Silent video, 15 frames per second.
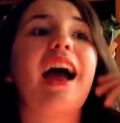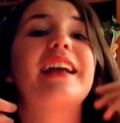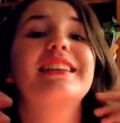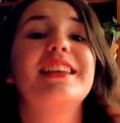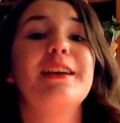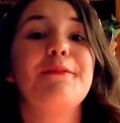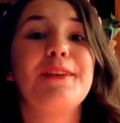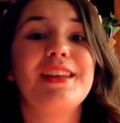I'd
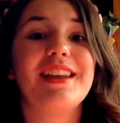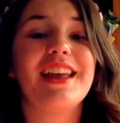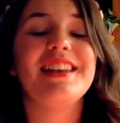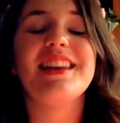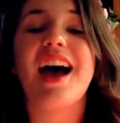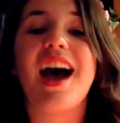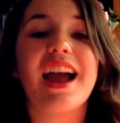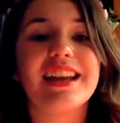give it a
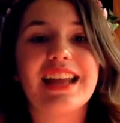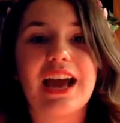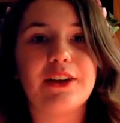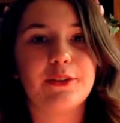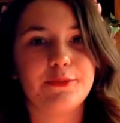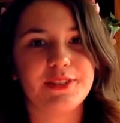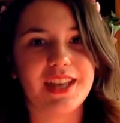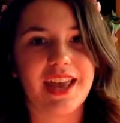9 out
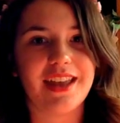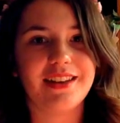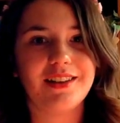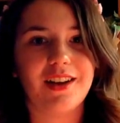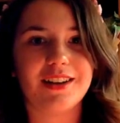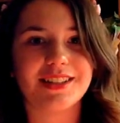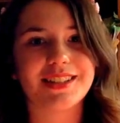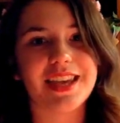of 10.
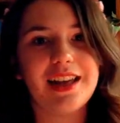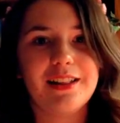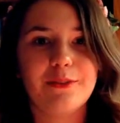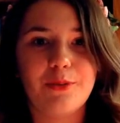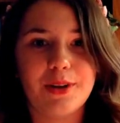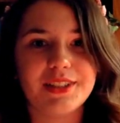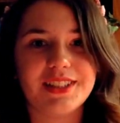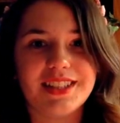On a scale
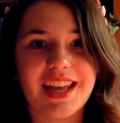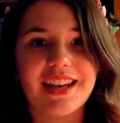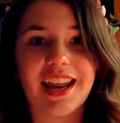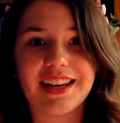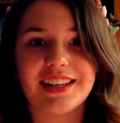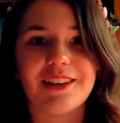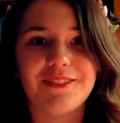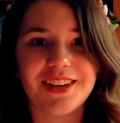of 1 to 10,
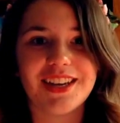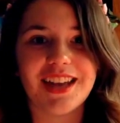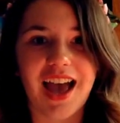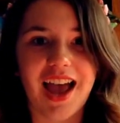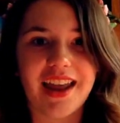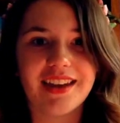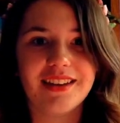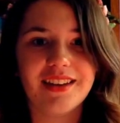I'd give it a
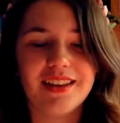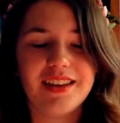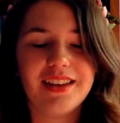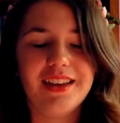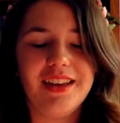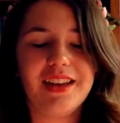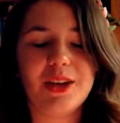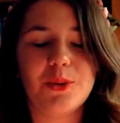9.
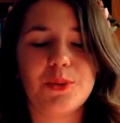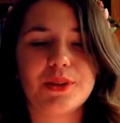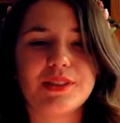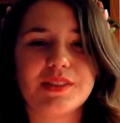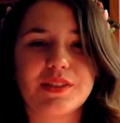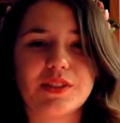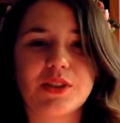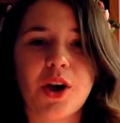It
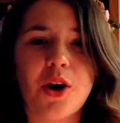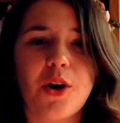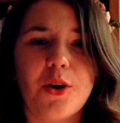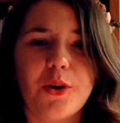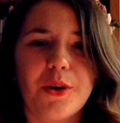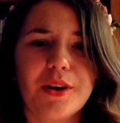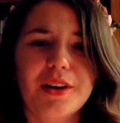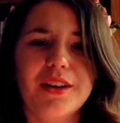was
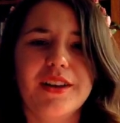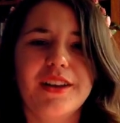so...